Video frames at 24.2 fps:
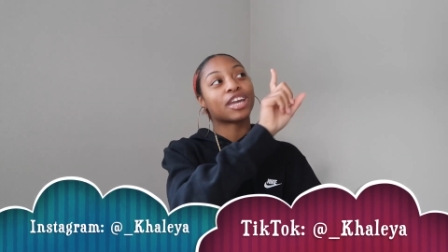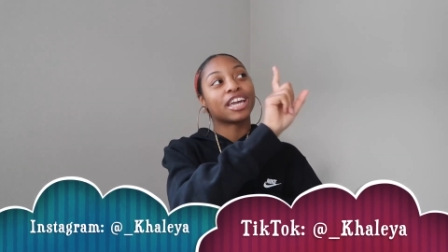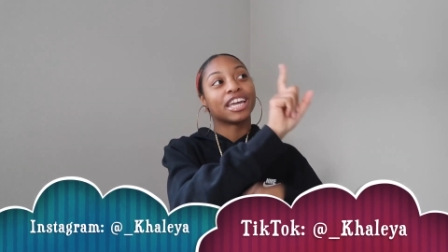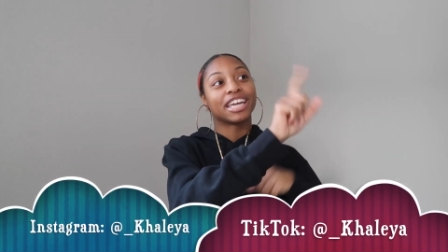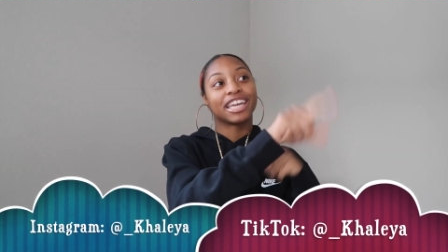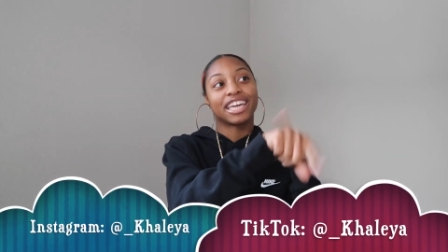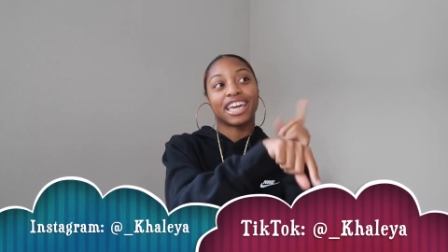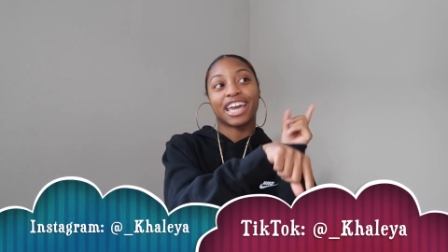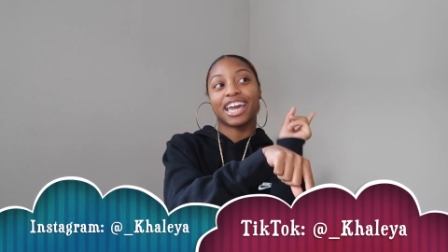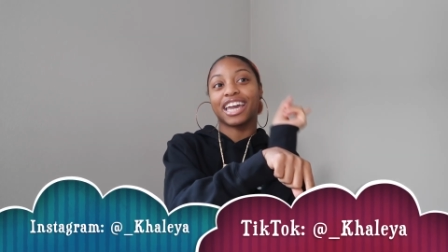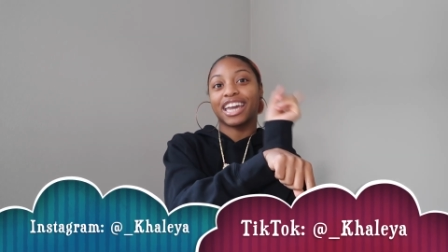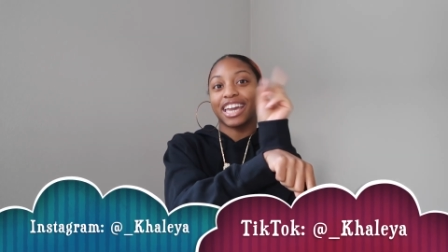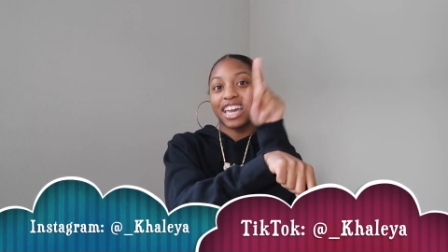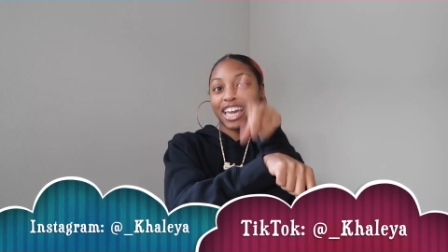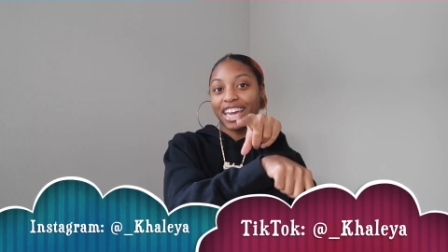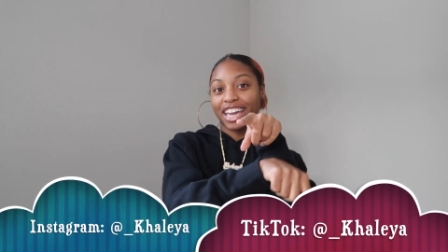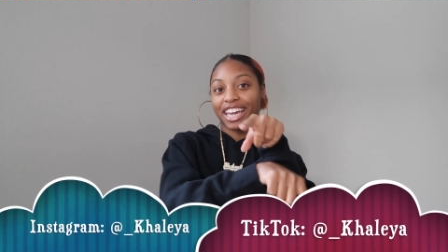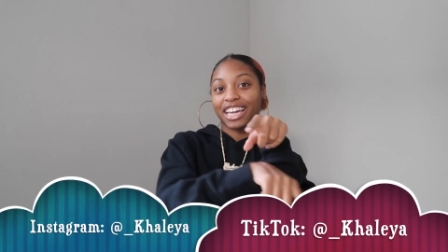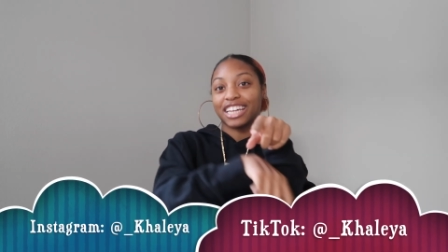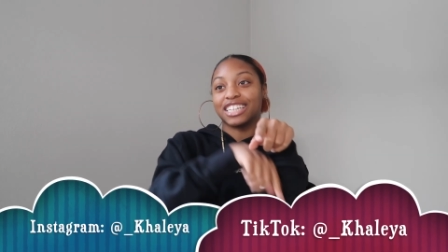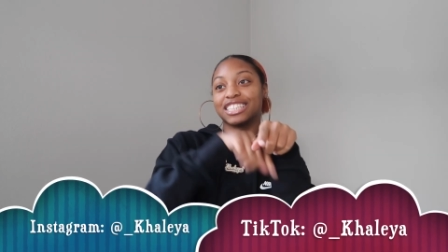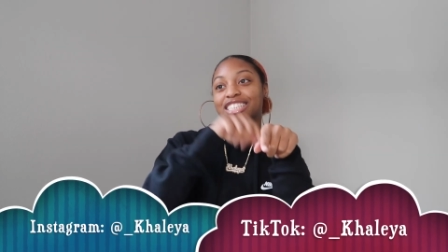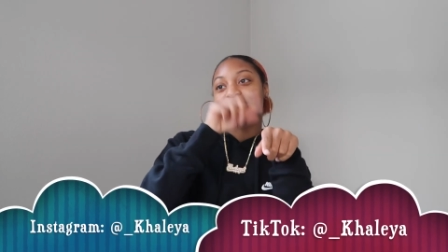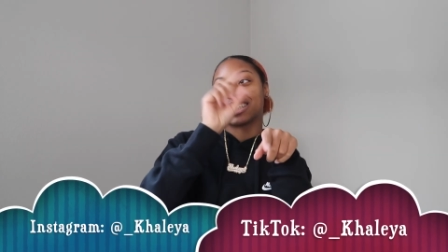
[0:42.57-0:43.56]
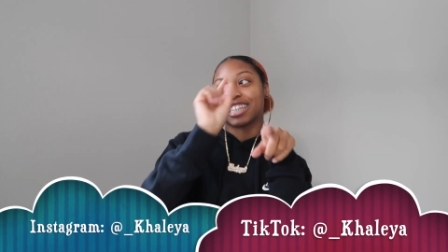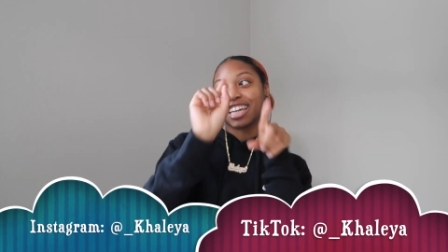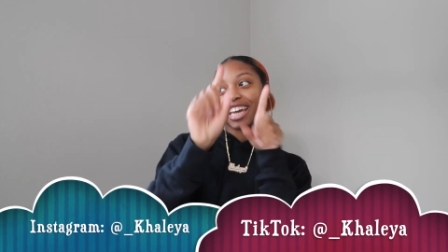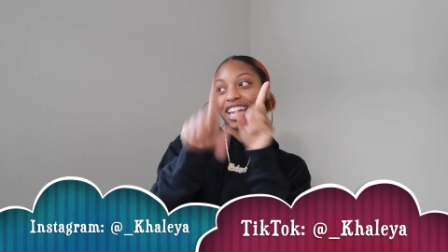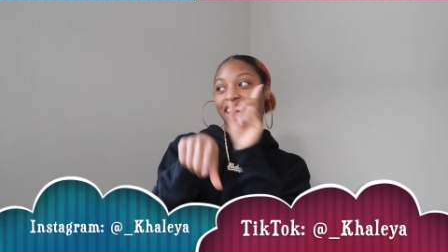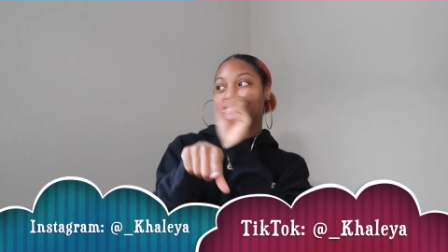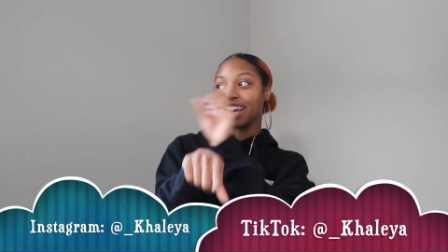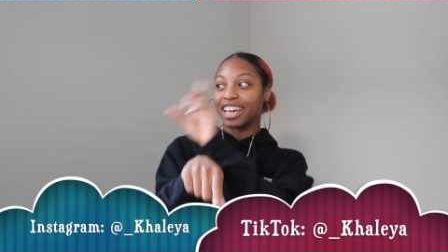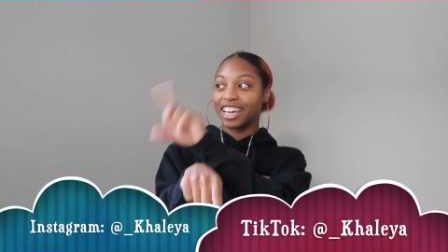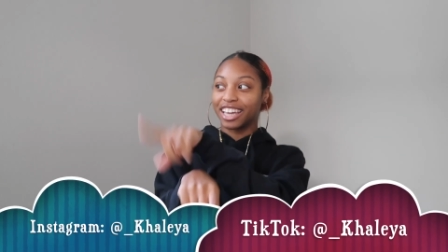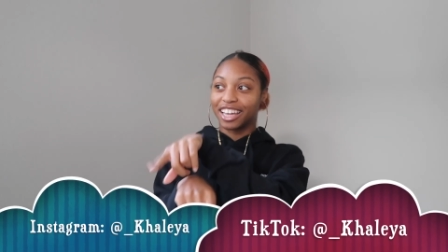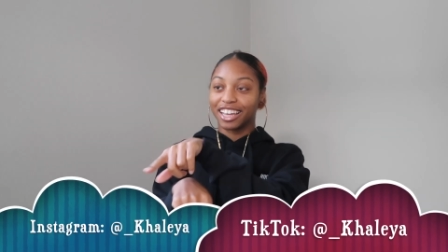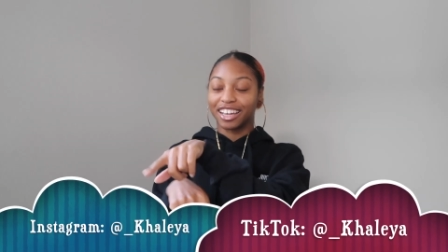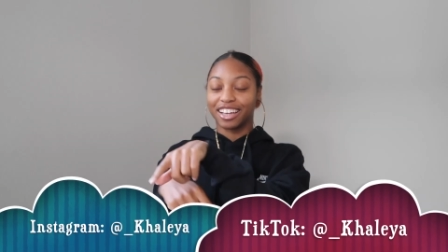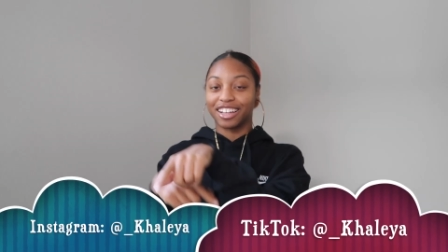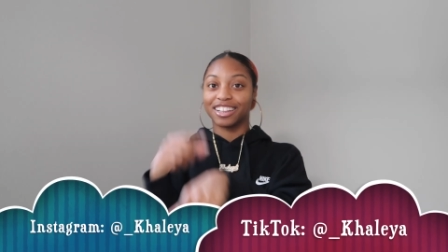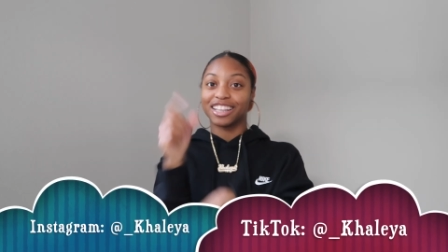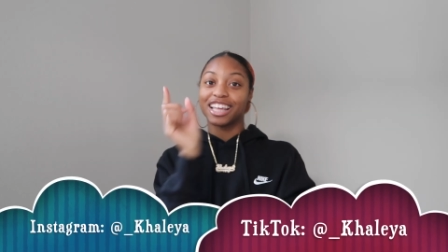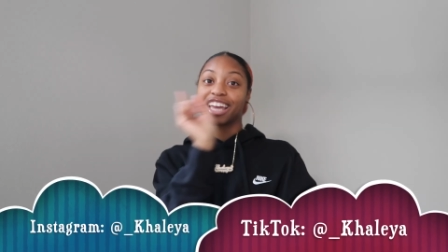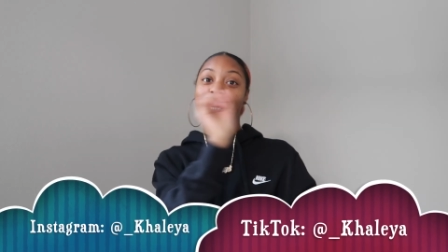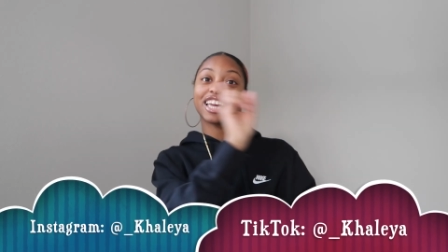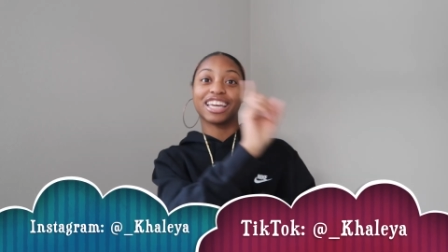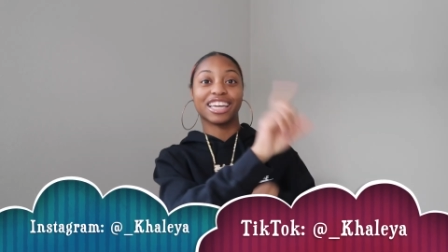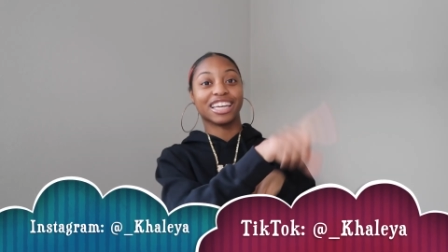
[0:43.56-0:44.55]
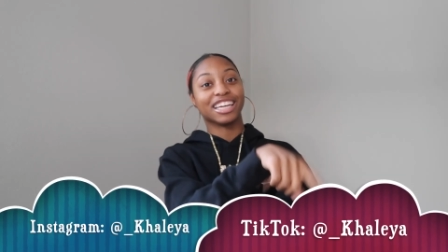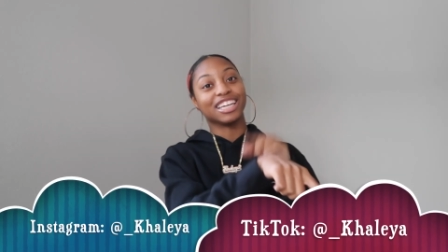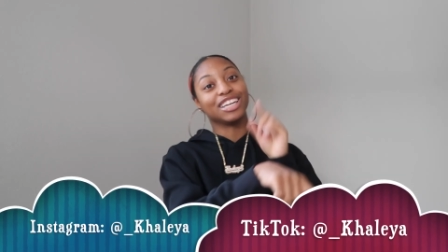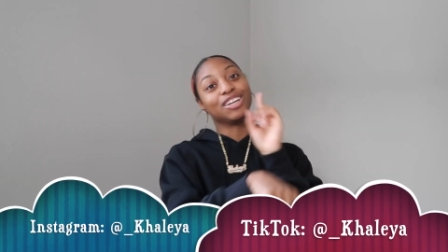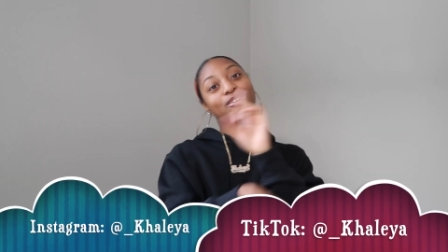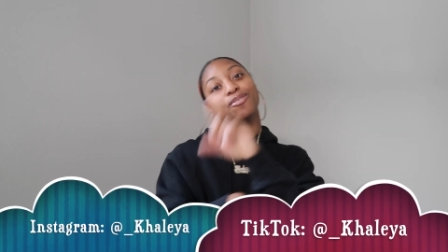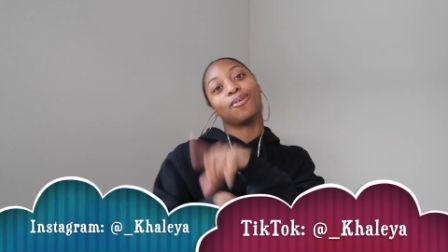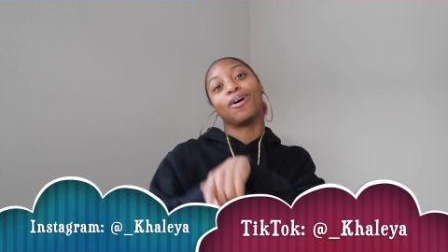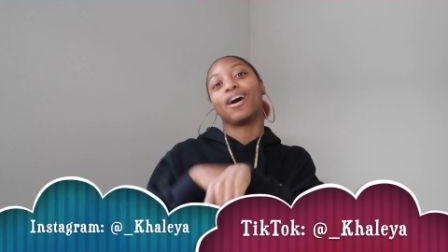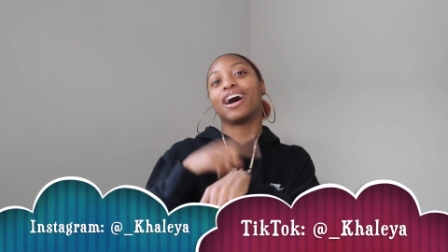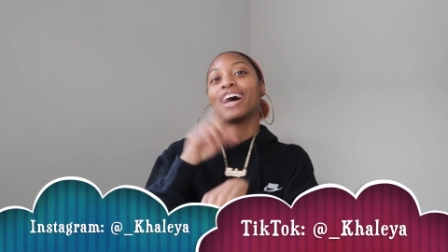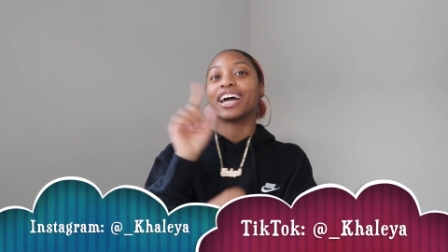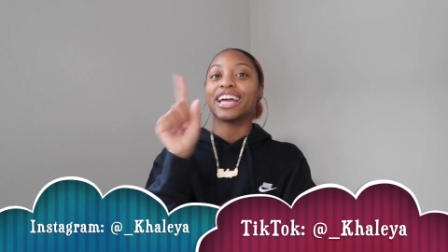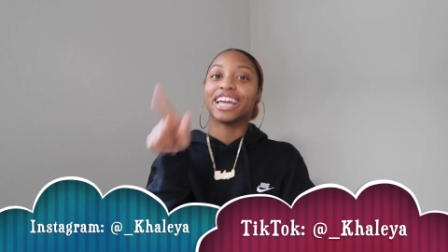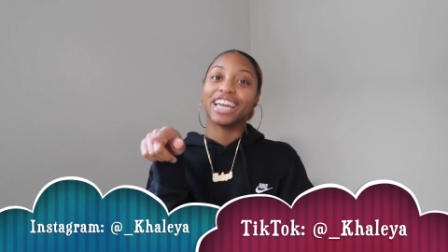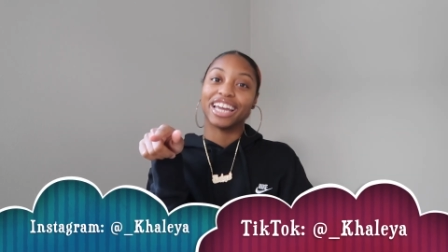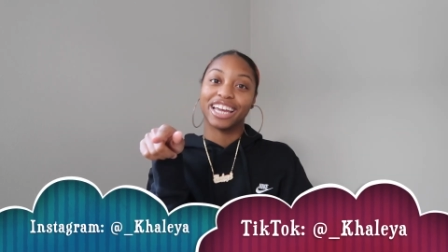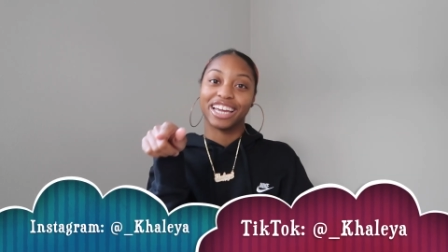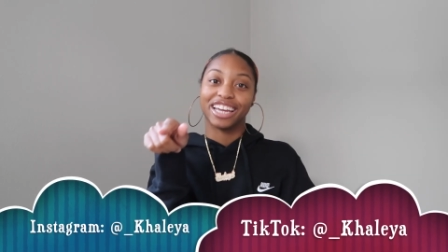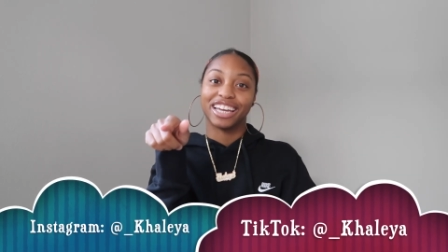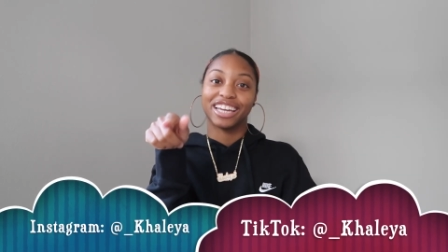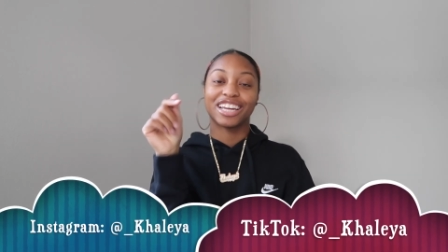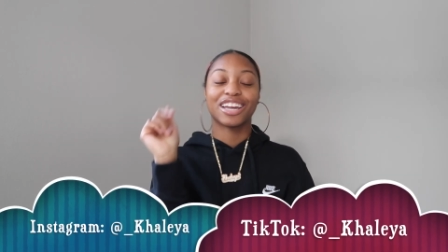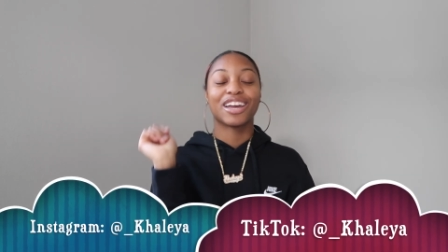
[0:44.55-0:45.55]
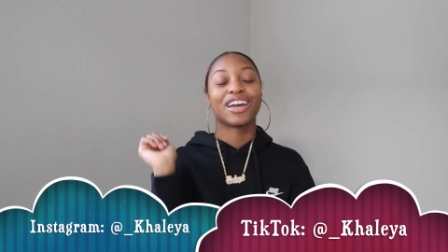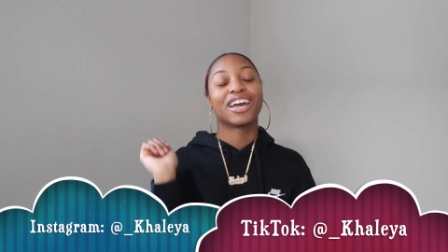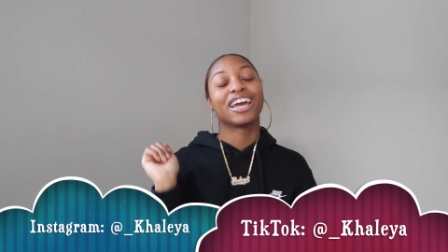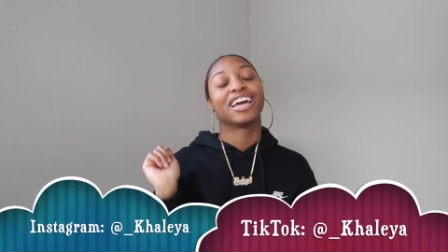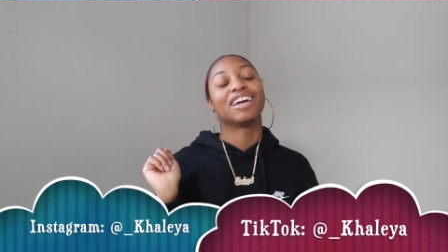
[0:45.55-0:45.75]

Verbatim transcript: K H A L E Y A,